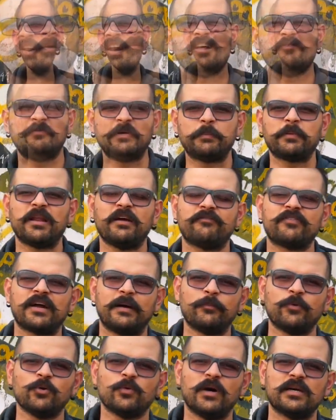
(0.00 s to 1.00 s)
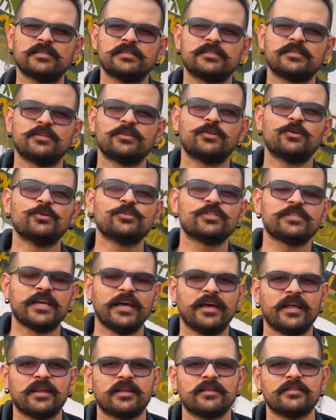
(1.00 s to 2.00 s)
a lot of people have come to us to
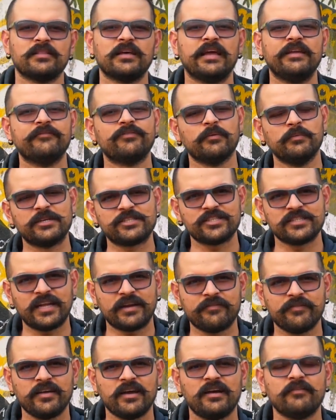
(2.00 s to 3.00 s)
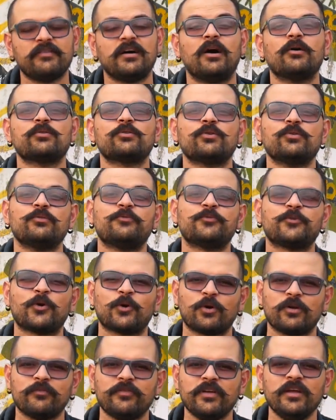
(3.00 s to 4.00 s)
share the information that we have, how to do
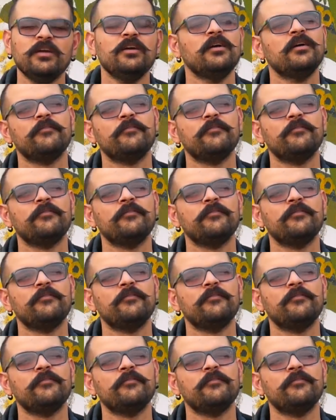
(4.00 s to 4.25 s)
photography.